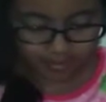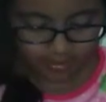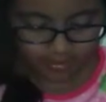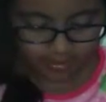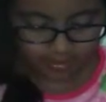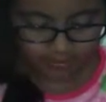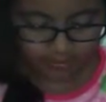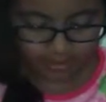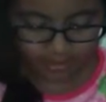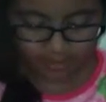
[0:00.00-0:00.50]

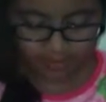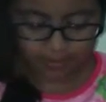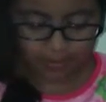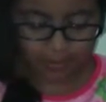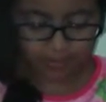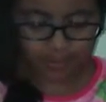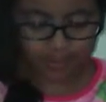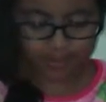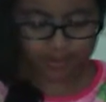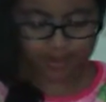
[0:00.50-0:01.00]
Now let's
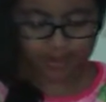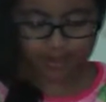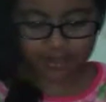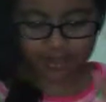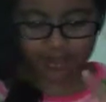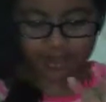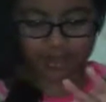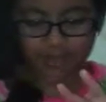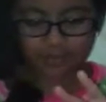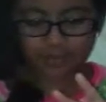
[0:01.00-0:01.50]
make the
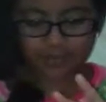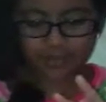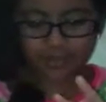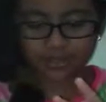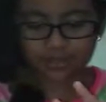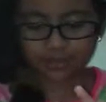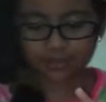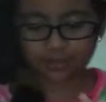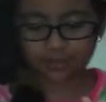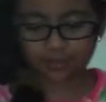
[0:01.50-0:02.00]
hair, let's
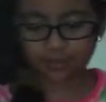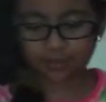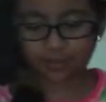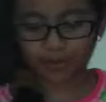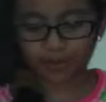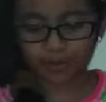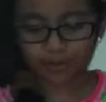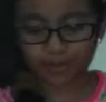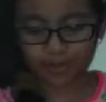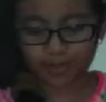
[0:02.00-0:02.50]
just look
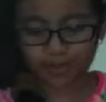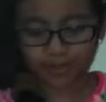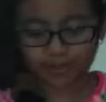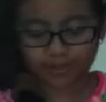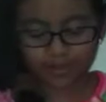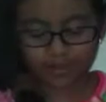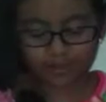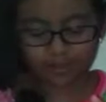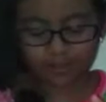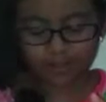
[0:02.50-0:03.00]

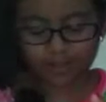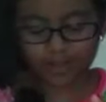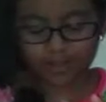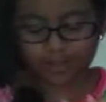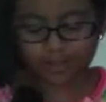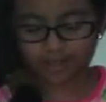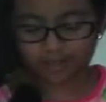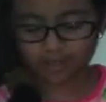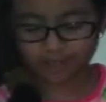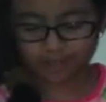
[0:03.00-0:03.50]
perfectly
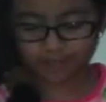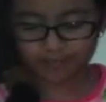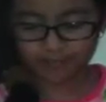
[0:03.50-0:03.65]
braided out.